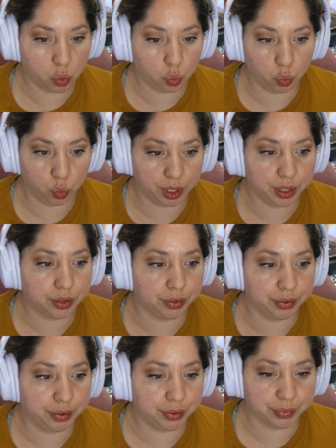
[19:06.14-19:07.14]

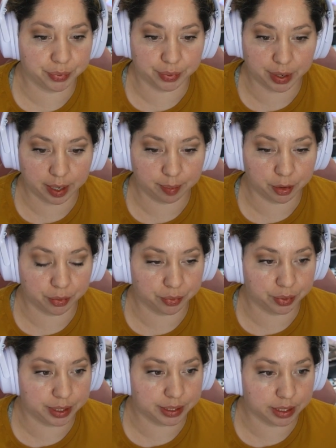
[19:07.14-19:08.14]
Real rhyme or
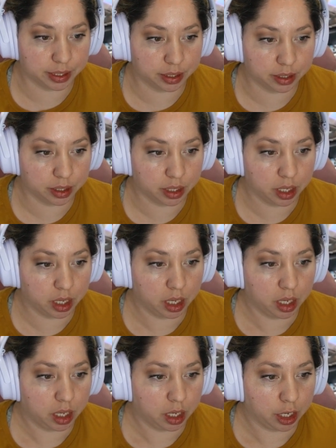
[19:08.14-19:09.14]
reason
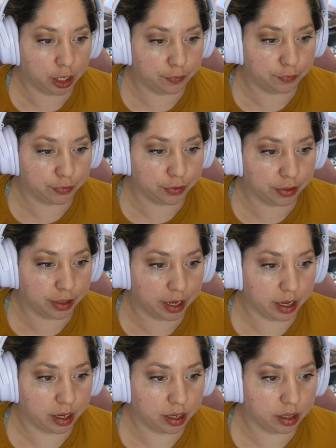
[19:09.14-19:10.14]
for
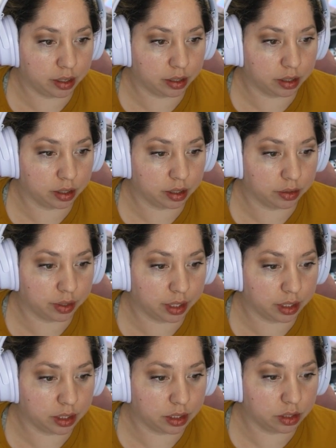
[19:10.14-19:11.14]
that. All right,
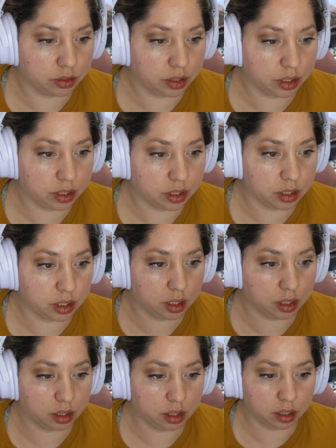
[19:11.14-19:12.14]
let's do this
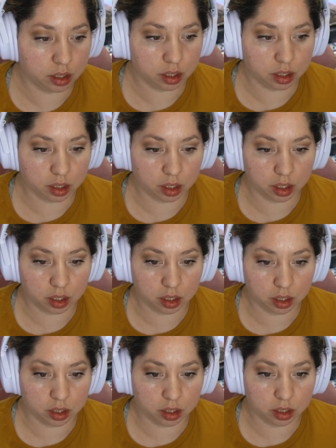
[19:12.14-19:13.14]
here.
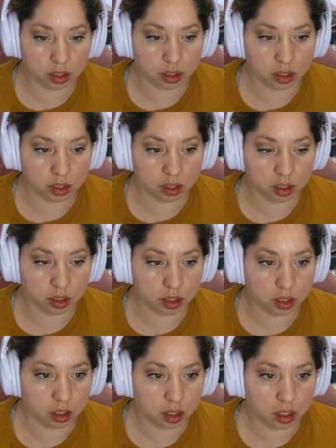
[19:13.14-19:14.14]
And
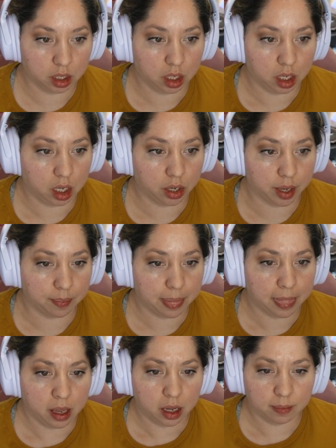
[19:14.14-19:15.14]
okay,
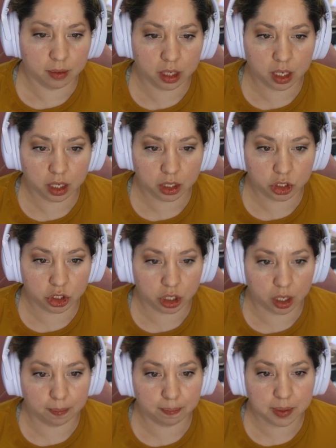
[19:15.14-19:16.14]
I'm looking at
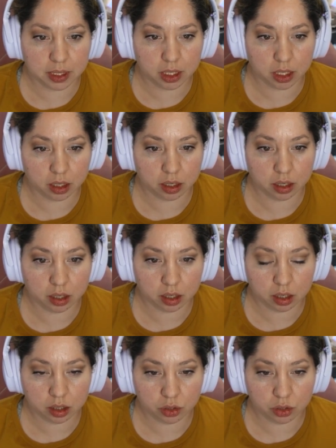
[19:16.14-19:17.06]
jumps here.